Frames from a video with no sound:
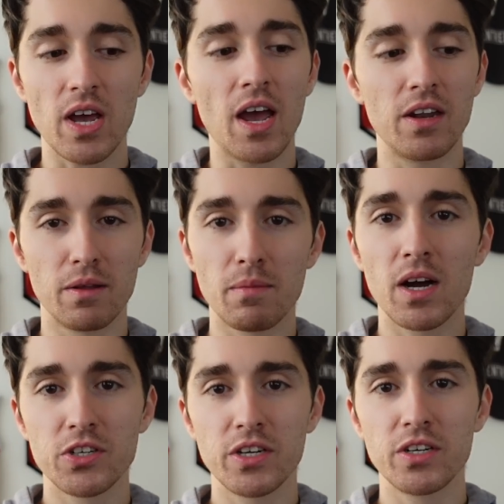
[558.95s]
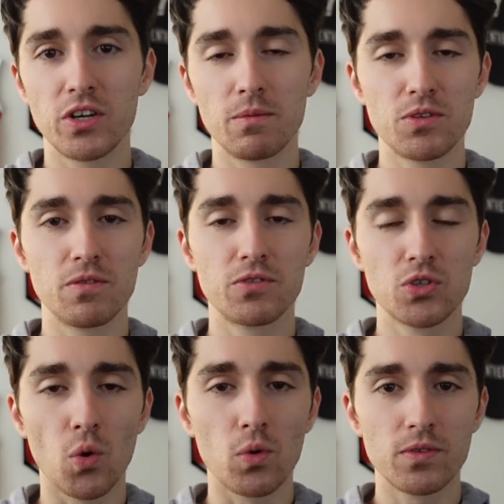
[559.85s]
and the margin in terms of
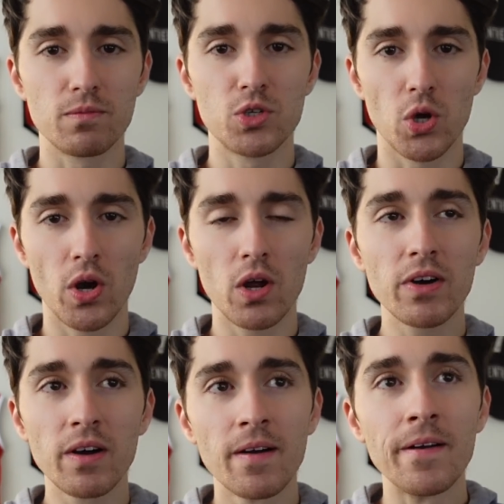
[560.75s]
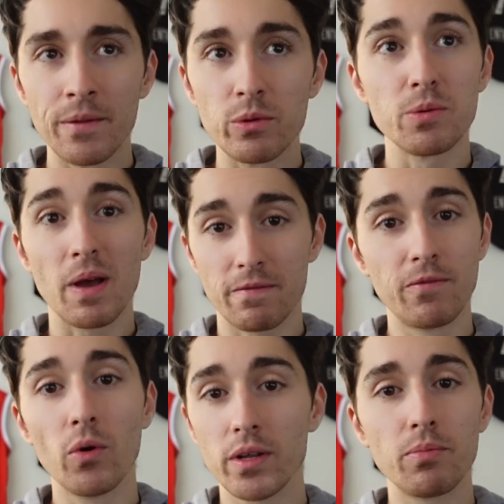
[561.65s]
scores from turnover was about
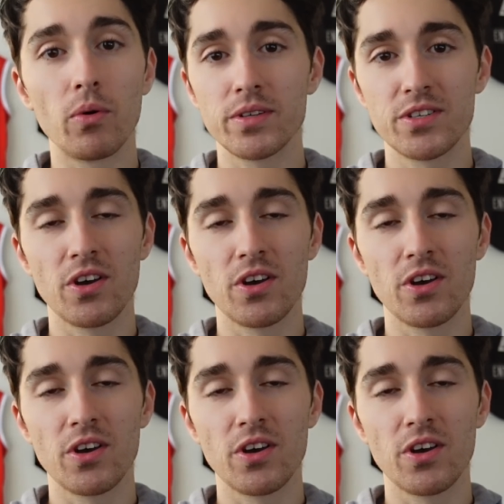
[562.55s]
40 points.